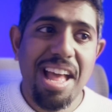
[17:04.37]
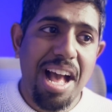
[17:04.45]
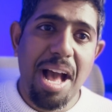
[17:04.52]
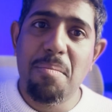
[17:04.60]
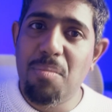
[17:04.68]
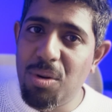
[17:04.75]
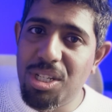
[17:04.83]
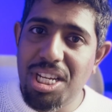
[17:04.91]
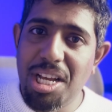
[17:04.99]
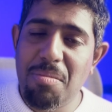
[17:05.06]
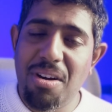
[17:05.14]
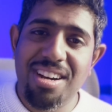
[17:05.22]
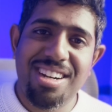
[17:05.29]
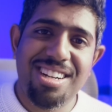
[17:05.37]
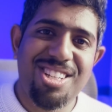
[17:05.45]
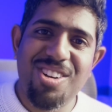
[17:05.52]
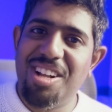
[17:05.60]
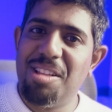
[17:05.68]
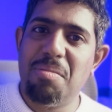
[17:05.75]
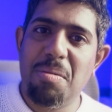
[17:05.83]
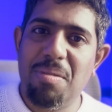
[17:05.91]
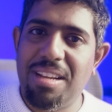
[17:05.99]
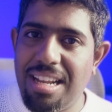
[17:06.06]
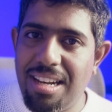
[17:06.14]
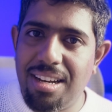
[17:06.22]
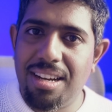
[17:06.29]
i'm posting about it so other people
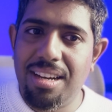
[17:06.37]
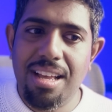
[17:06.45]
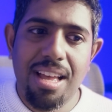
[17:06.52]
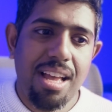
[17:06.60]
can learn